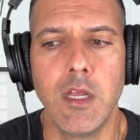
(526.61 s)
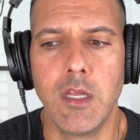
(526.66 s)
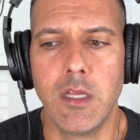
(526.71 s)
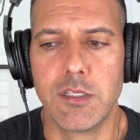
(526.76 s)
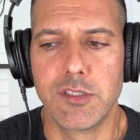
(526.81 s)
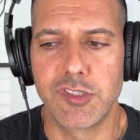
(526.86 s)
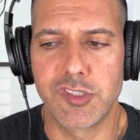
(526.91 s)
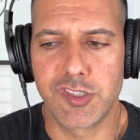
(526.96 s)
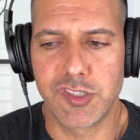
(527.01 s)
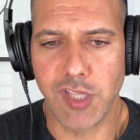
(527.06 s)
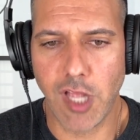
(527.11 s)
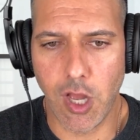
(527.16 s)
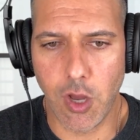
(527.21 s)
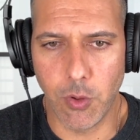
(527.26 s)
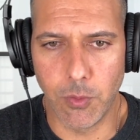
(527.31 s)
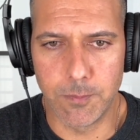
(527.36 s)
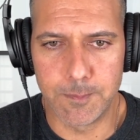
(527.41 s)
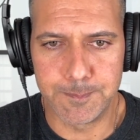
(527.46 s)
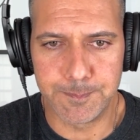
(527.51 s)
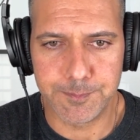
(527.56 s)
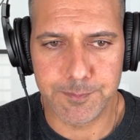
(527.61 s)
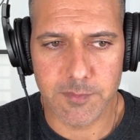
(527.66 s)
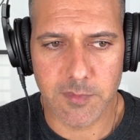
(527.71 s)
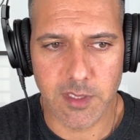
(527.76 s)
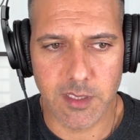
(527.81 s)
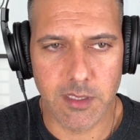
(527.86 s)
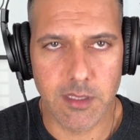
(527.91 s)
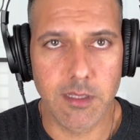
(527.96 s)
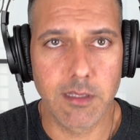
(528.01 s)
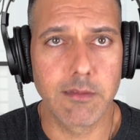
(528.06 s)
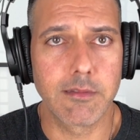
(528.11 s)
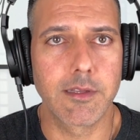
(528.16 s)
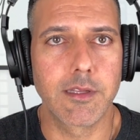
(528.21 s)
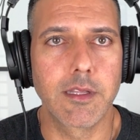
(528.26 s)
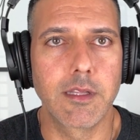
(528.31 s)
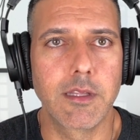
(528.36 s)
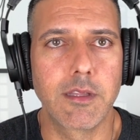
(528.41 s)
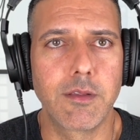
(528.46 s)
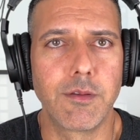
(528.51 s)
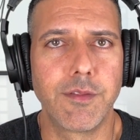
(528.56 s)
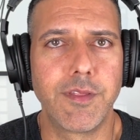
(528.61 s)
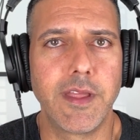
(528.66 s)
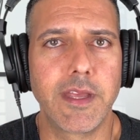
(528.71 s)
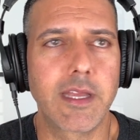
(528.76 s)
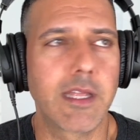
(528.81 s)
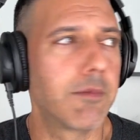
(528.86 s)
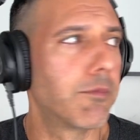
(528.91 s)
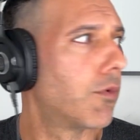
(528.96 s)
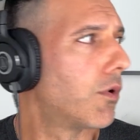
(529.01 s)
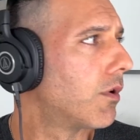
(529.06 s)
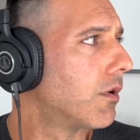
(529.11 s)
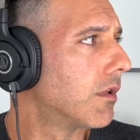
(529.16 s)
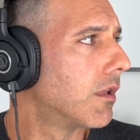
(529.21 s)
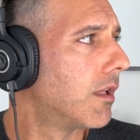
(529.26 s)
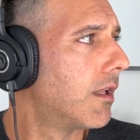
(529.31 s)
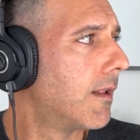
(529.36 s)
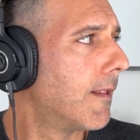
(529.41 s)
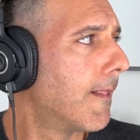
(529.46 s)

So you're thinking, well,